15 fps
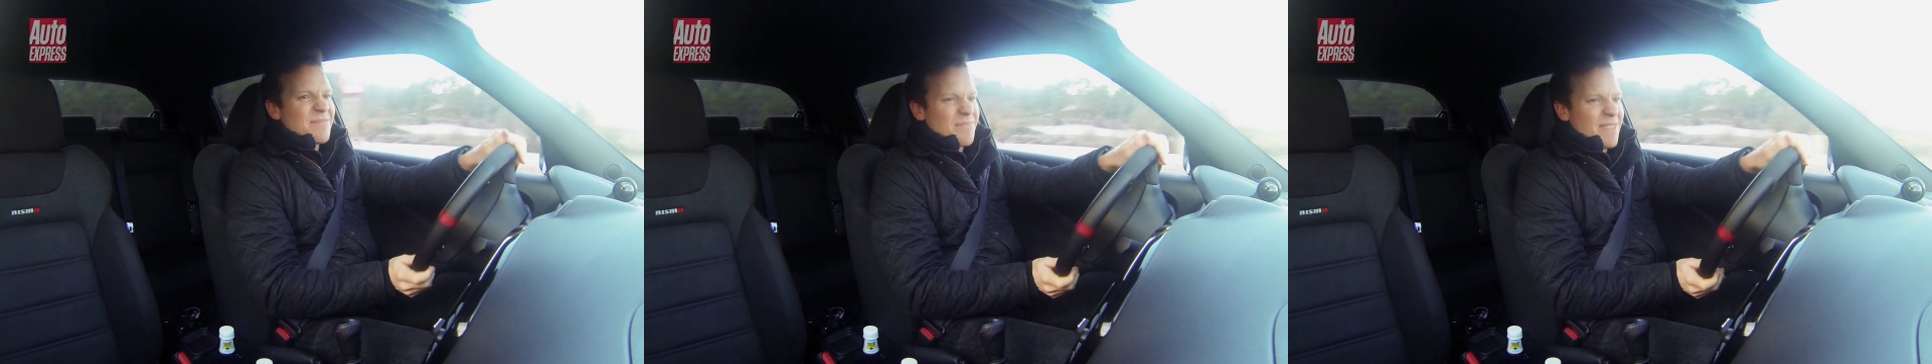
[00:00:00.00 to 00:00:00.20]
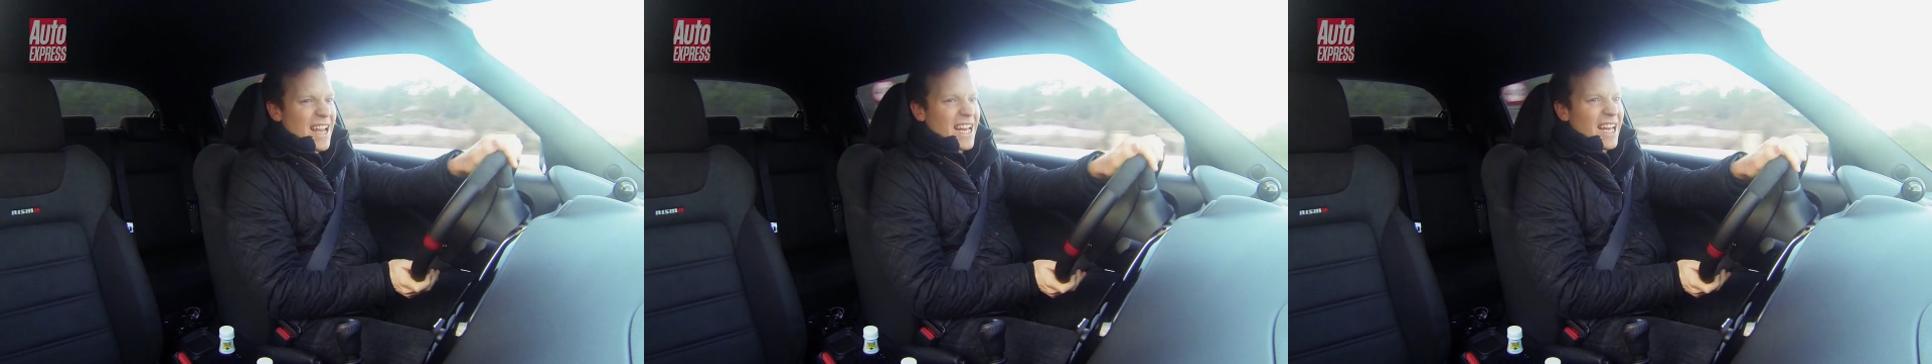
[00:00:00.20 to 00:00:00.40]

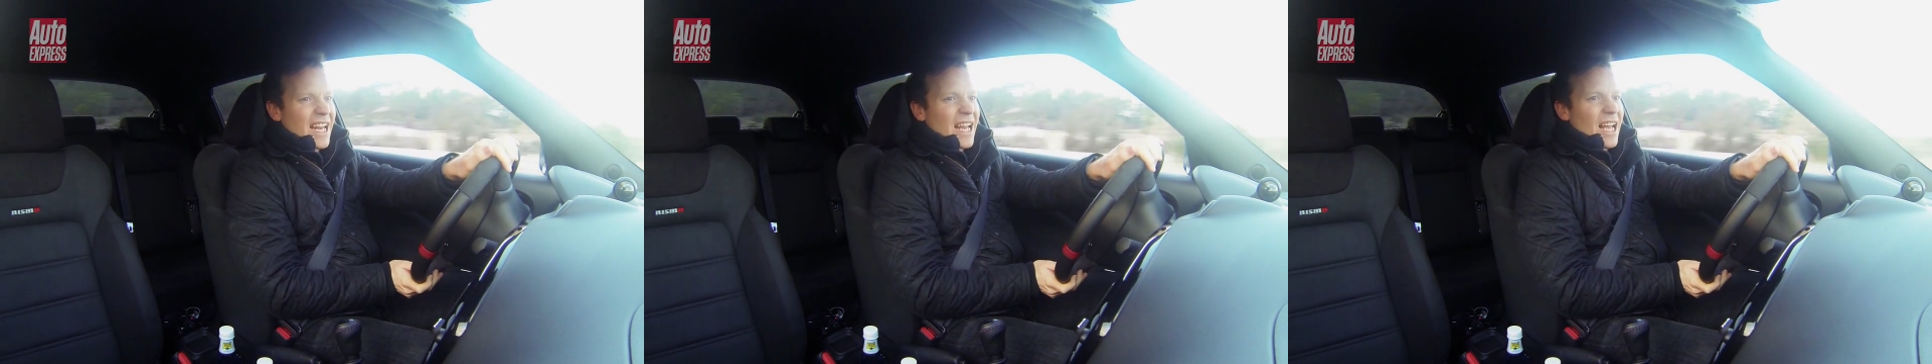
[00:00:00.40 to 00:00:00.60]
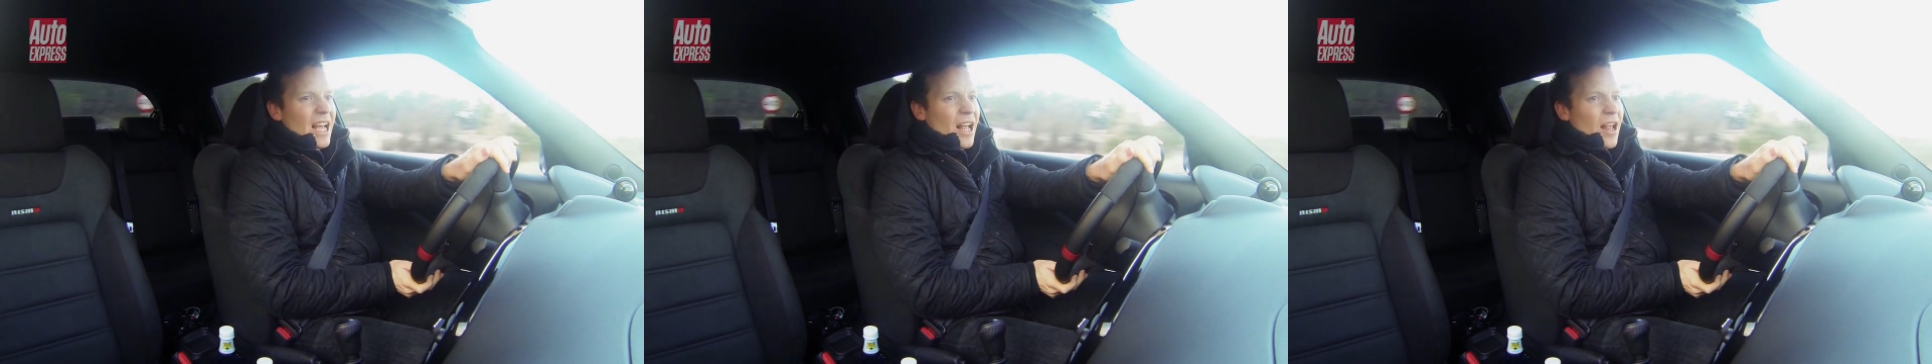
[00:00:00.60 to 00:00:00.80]
make
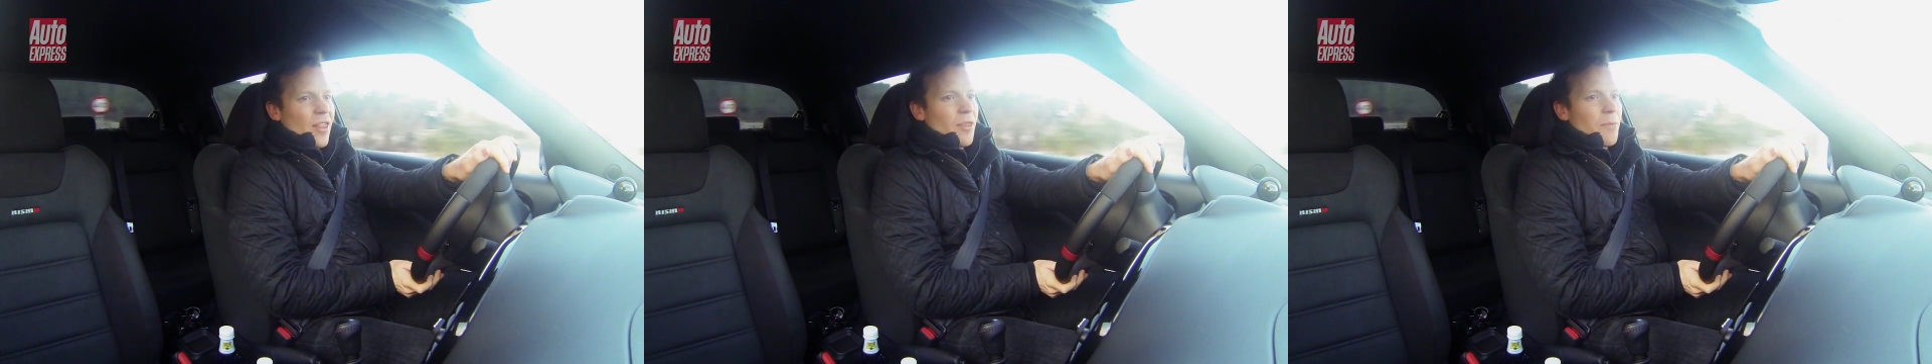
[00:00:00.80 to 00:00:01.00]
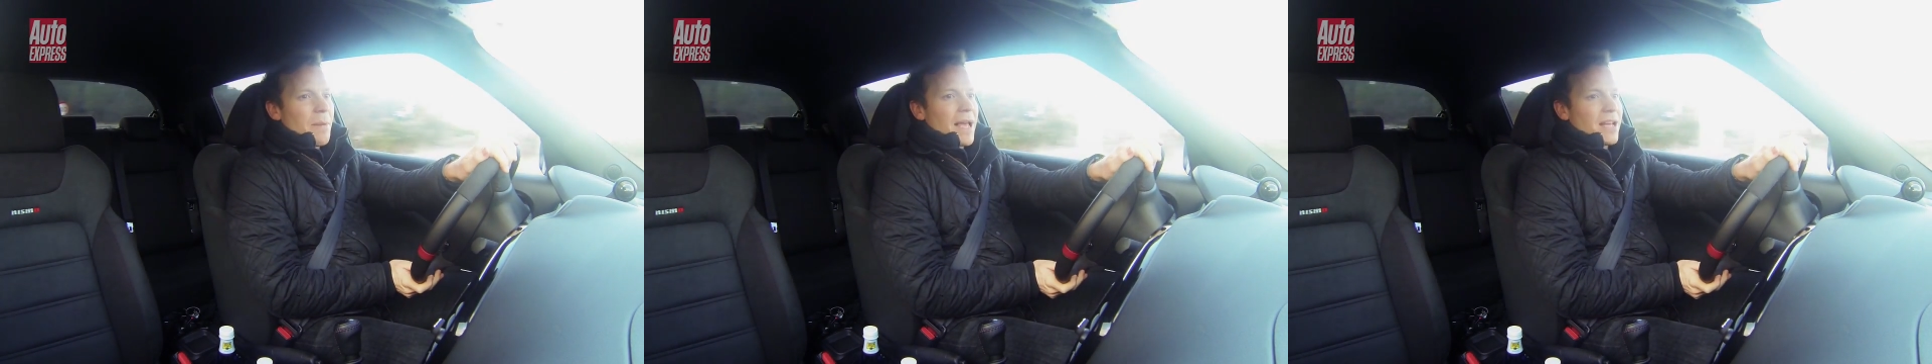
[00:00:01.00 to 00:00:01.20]
the
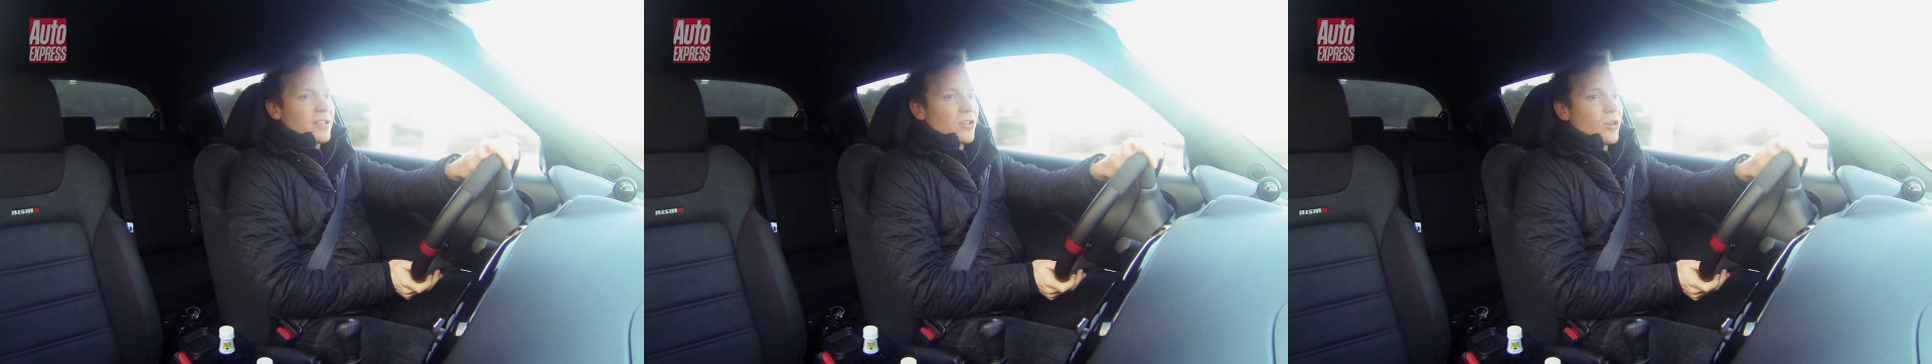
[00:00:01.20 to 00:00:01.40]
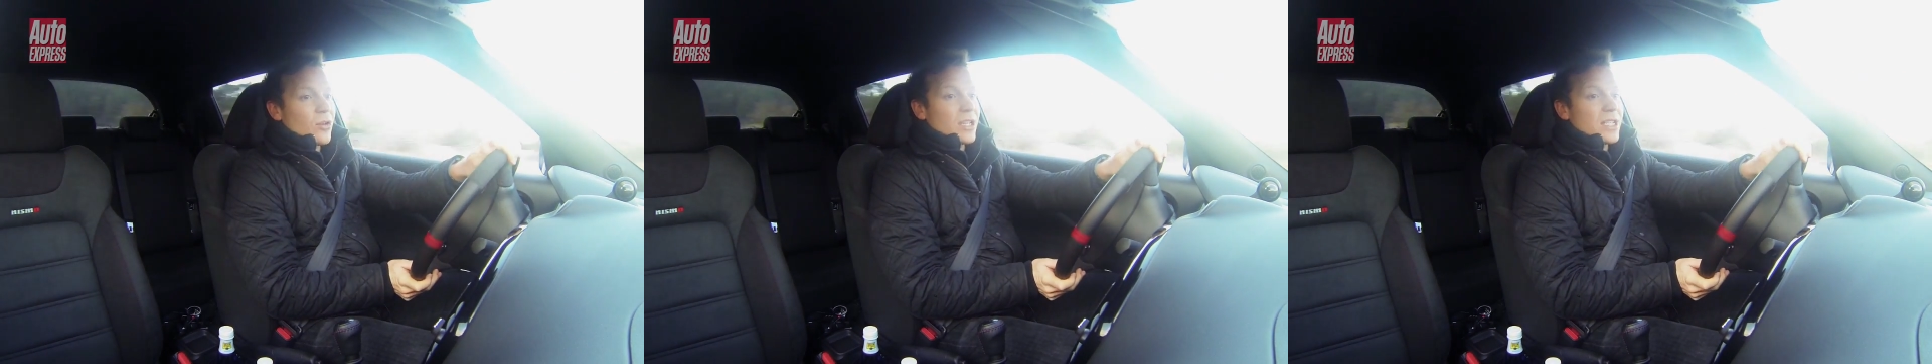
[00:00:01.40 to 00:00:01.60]
best
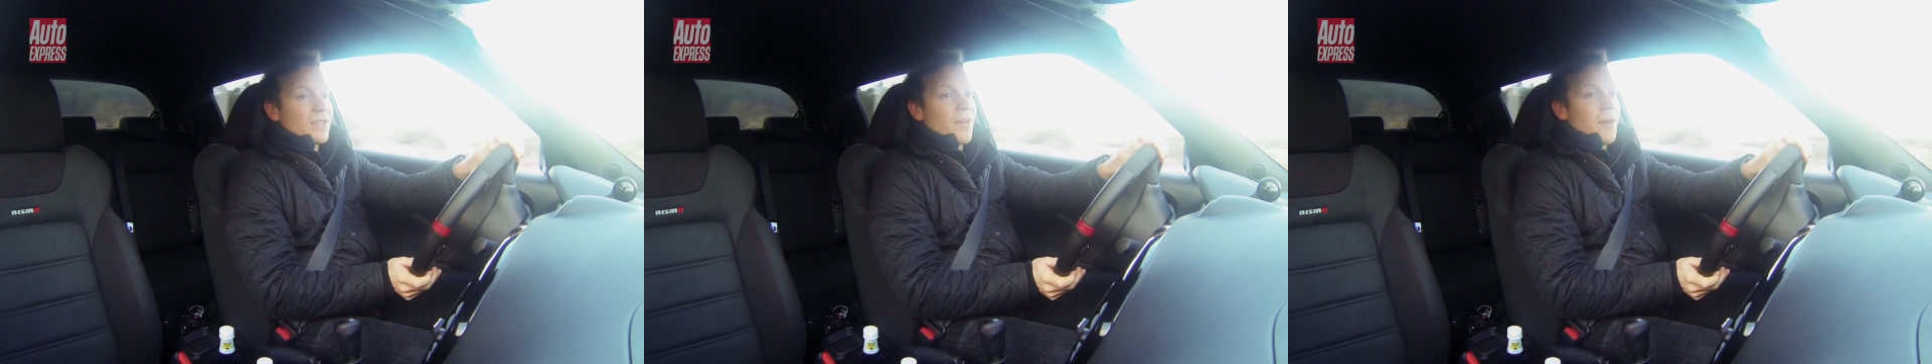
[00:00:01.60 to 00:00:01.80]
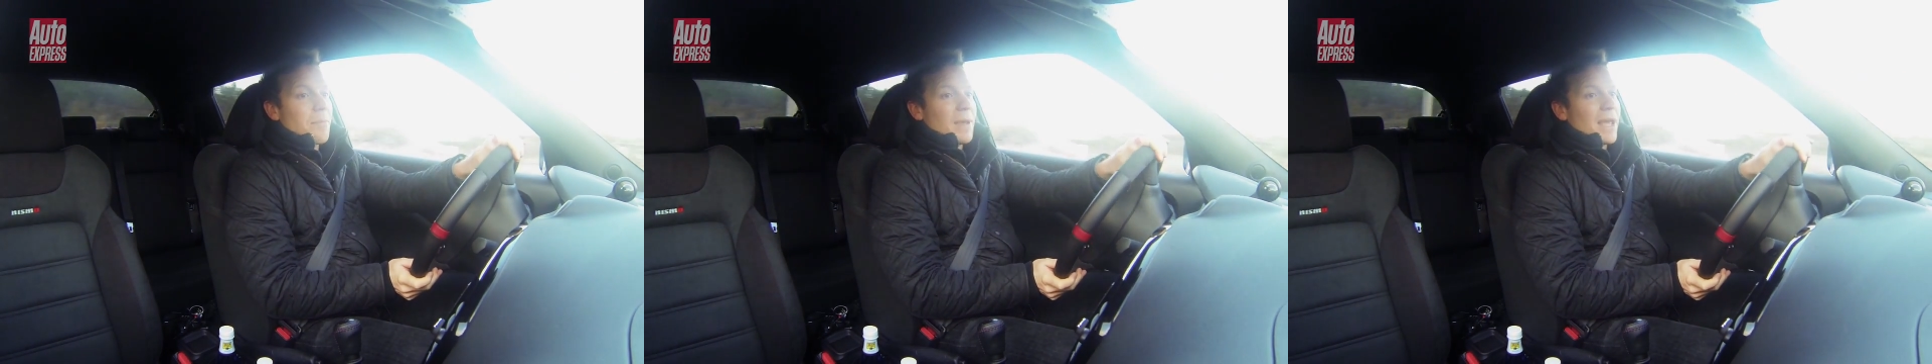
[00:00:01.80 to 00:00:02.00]
noise if
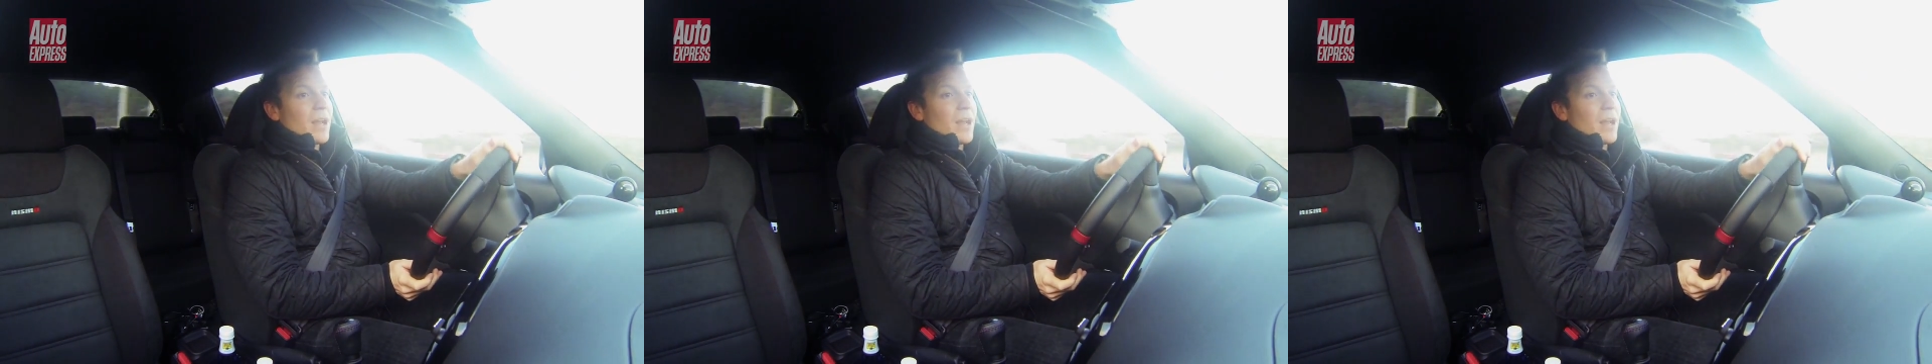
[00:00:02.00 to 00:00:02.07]
I'm being